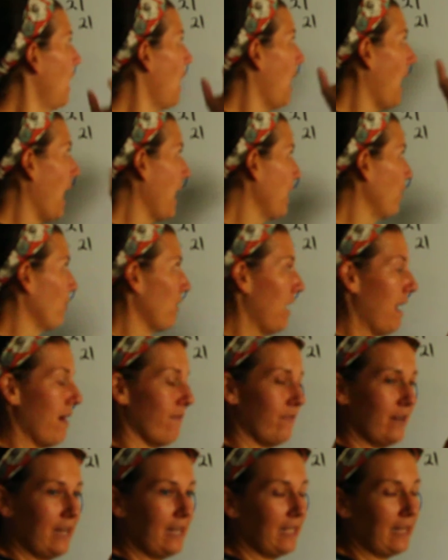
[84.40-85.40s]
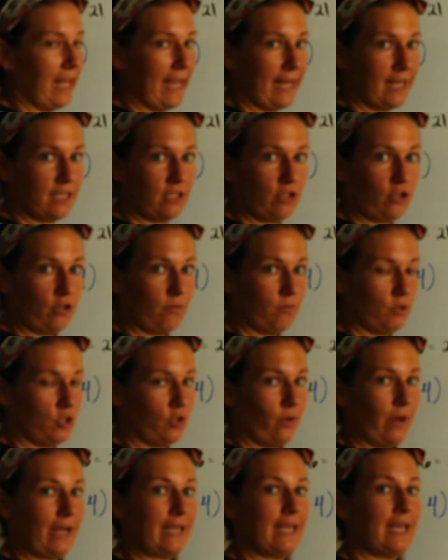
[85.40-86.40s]
I don't have any like terms,
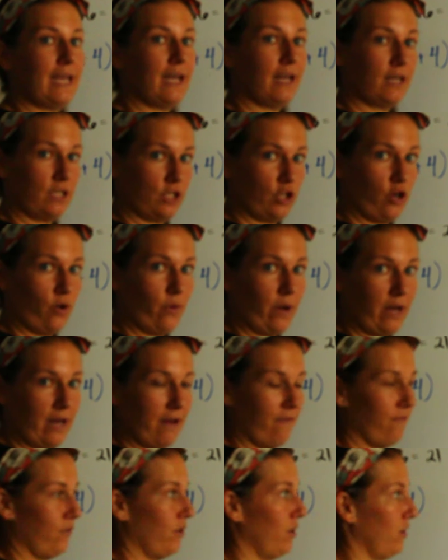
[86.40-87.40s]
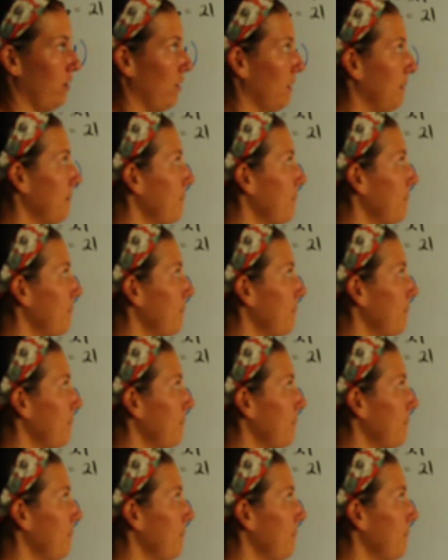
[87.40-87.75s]
so I can't go any further.